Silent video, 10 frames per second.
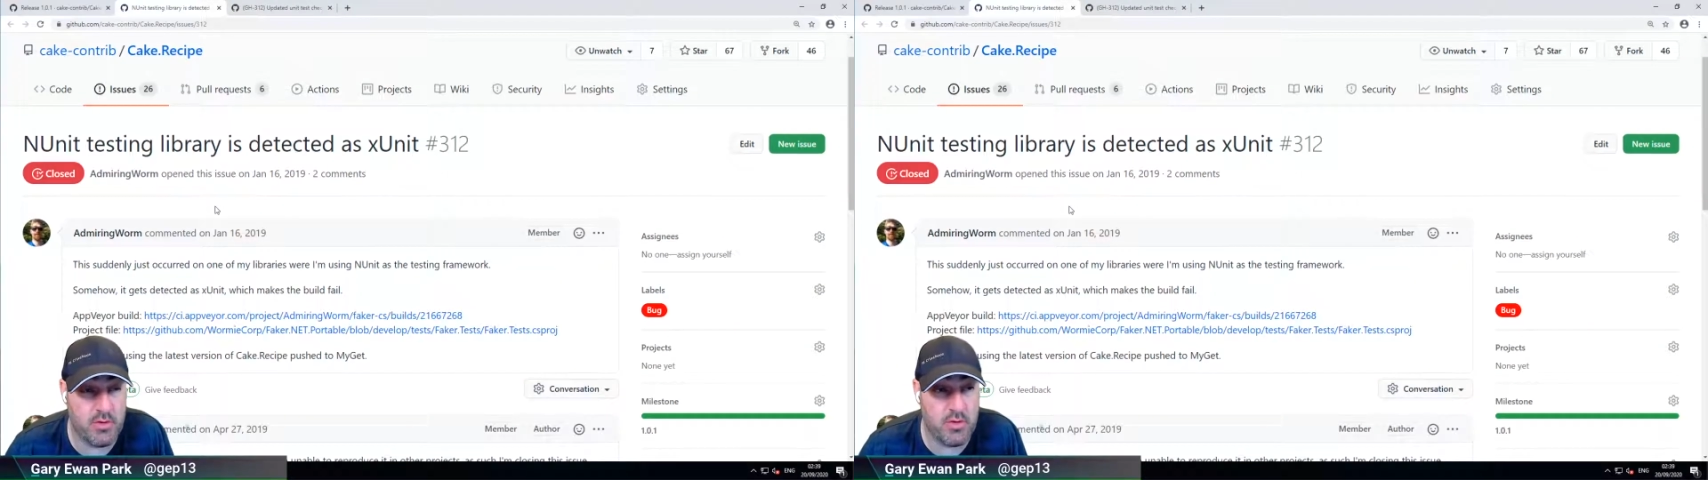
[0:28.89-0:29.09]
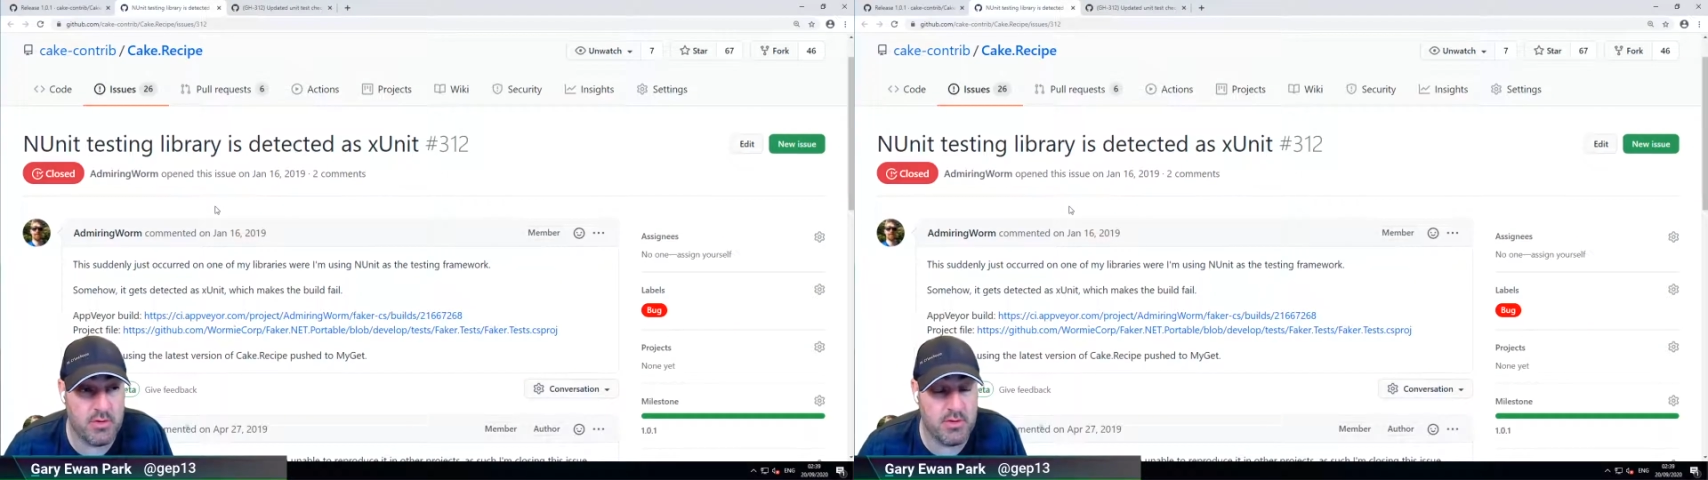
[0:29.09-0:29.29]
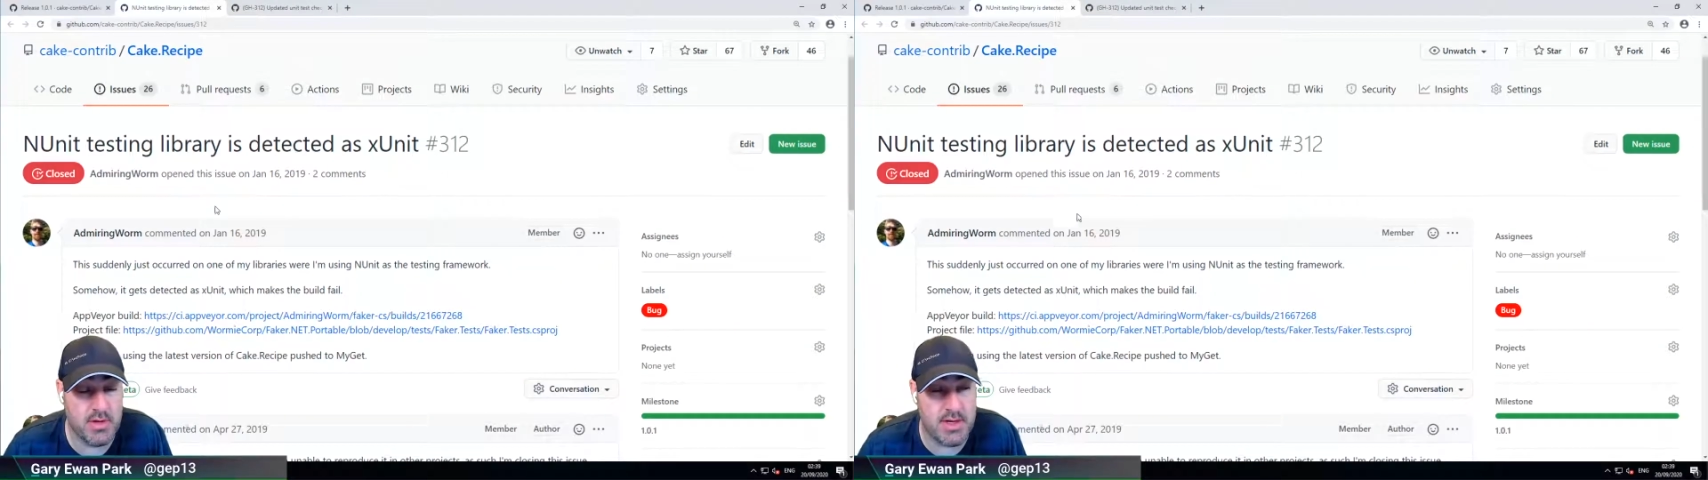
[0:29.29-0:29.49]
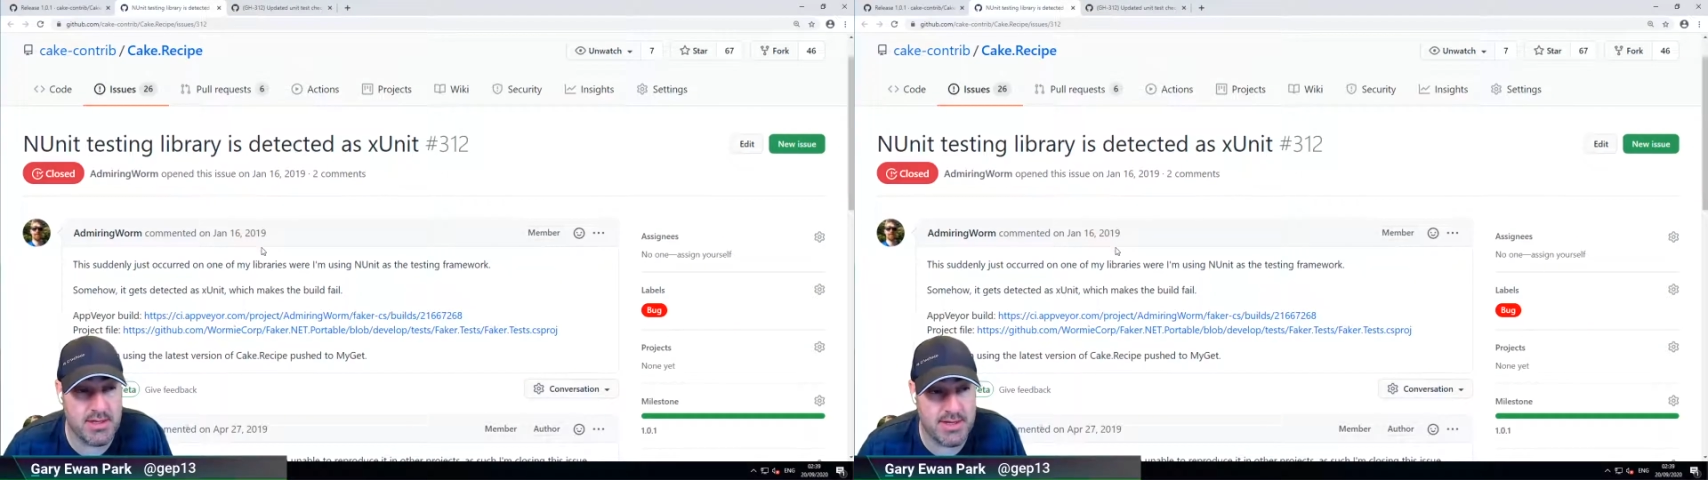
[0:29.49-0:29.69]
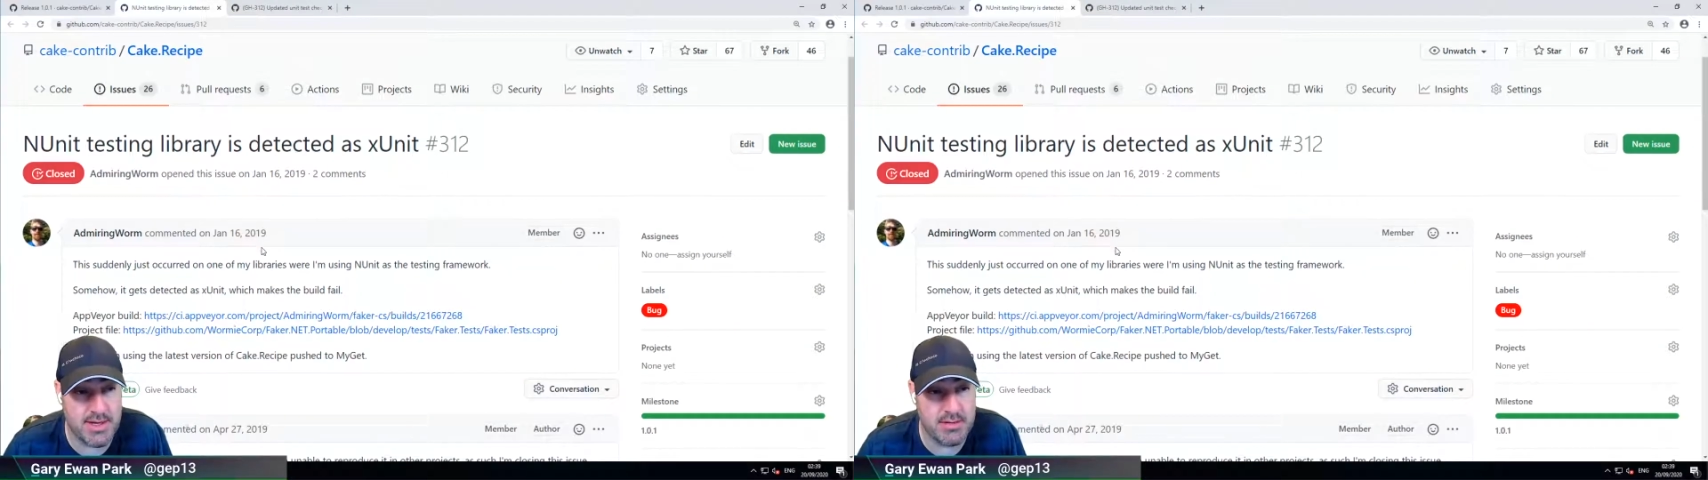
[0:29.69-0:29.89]
on
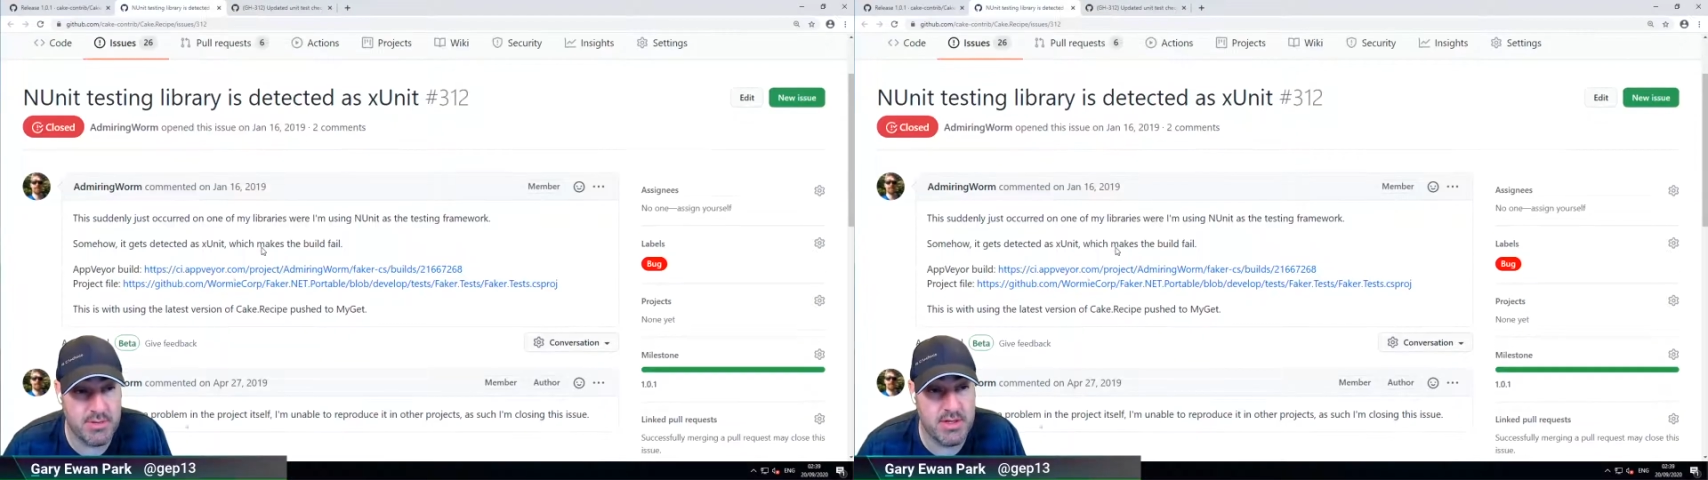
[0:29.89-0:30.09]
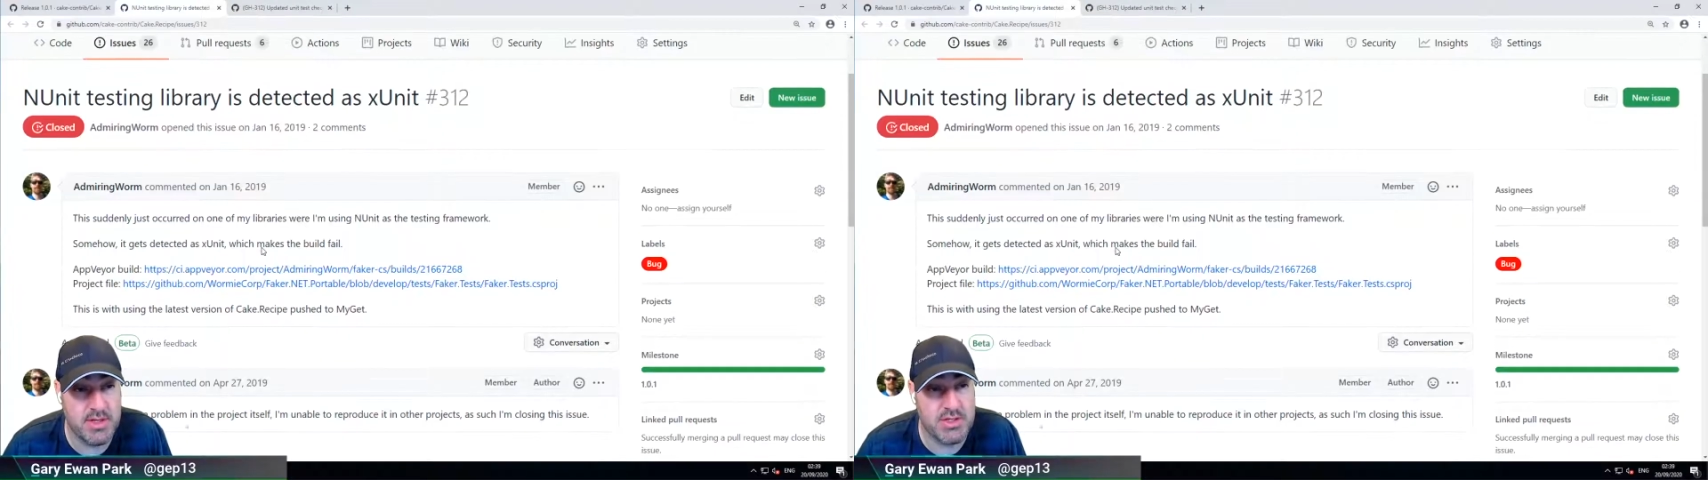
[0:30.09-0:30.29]
GitHub.